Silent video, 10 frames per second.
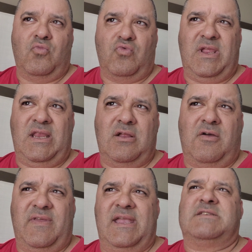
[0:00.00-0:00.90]
Reed
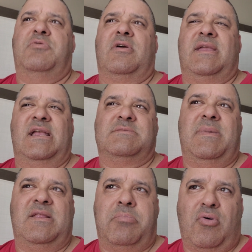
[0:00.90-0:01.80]
of the X-Marcast
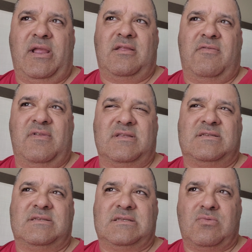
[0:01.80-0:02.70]
made the point of
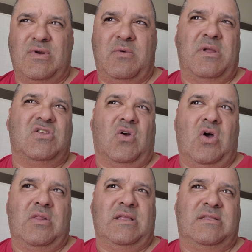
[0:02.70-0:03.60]
this when he went to
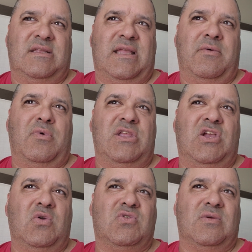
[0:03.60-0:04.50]
Arlington, that when you
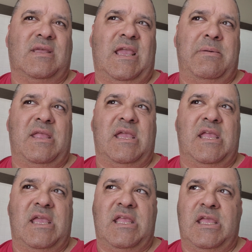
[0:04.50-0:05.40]
go to a game,
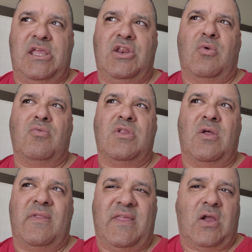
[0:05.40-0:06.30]
you don't
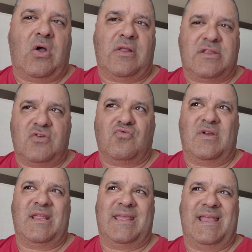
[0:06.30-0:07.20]
know that the Arlington
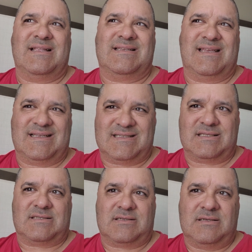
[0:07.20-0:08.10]
Renegades
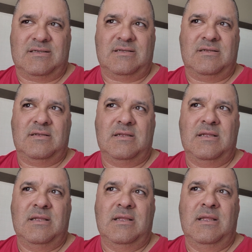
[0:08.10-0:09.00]
exist
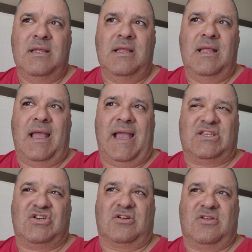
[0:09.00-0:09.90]
at
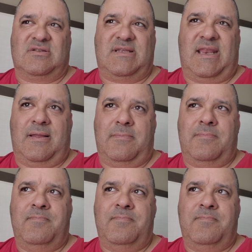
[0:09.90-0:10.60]
Choctaw Stadium.